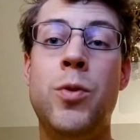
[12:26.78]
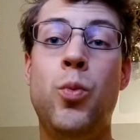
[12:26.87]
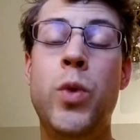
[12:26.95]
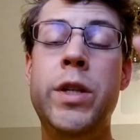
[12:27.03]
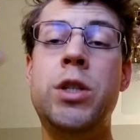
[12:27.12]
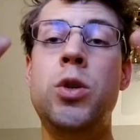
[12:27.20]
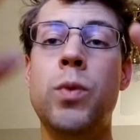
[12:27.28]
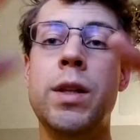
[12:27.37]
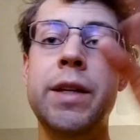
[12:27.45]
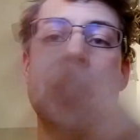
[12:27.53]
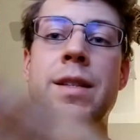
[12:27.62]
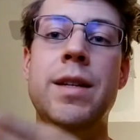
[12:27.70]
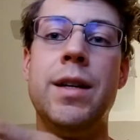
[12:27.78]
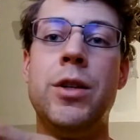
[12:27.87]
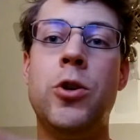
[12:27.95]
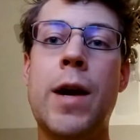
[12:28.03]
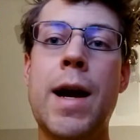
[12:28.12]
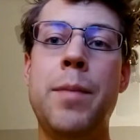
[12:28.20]
ritualistic
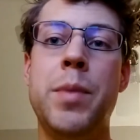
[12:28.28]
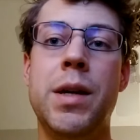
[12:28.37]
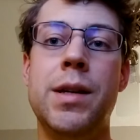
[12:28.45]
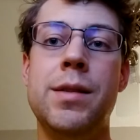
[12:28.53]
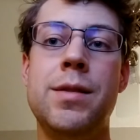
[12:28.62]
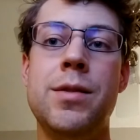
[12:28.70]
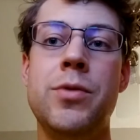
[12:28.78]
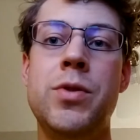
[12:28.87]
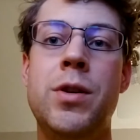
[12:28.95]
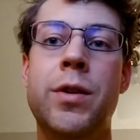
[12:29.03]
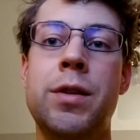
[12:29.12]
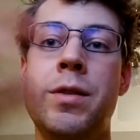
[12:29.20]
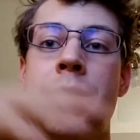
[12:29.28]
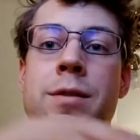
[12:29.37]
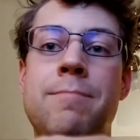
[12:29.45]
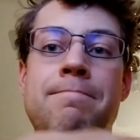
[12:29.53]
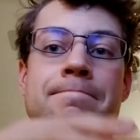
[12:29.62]
trappings, those are just